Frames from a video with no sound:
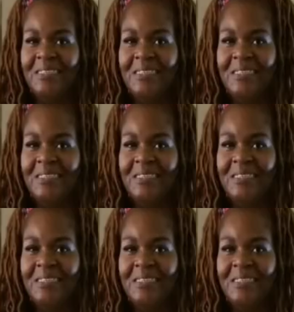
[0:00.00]

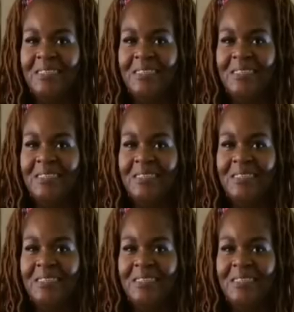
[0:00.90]
No one is speaking in this clip.